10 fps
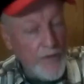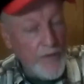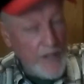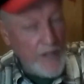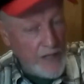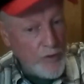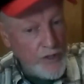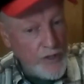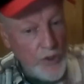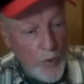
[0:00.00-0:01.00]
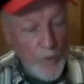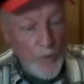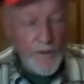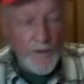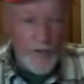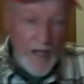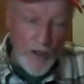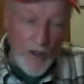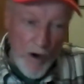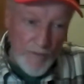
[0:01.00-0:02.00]
the next ridge north. And
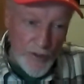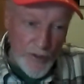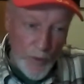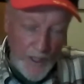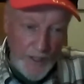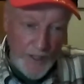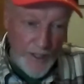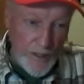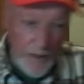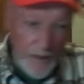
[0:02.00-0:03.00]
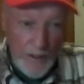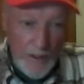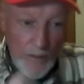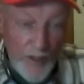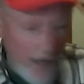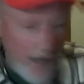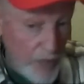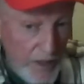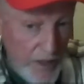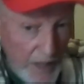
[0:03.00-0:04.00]
Second ARVNs went in there with
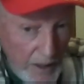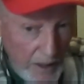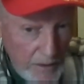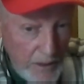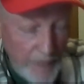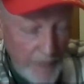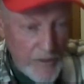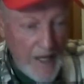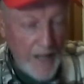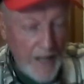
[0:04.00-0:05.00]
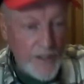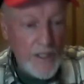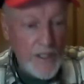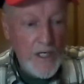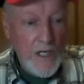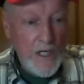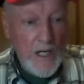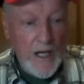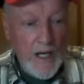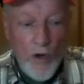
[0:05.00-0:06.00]
everything, even tanks,
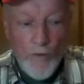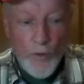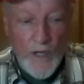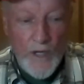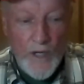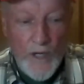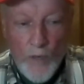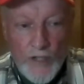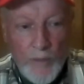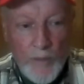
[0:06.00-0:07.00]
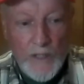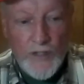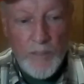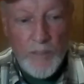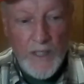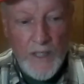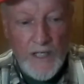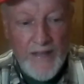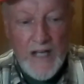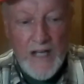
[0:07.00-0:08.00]
and overran the regimental CP.
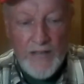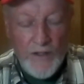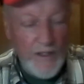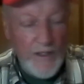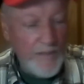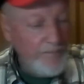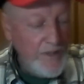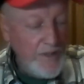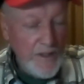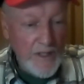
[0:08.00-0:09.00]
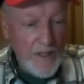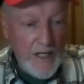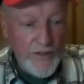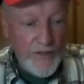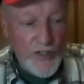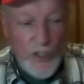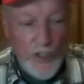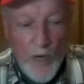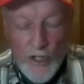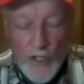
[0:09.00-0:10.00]
And they got the uh, they got the
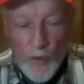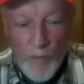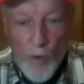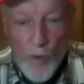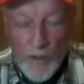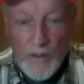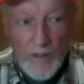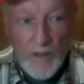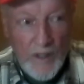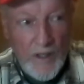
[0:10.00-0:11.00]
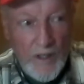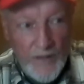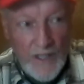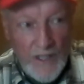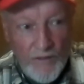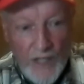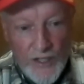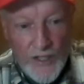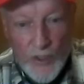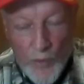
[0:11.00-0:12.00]
situation report, the NVA
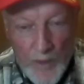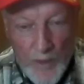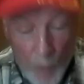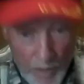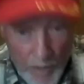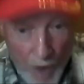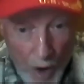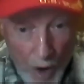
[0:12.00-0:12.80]
situation of our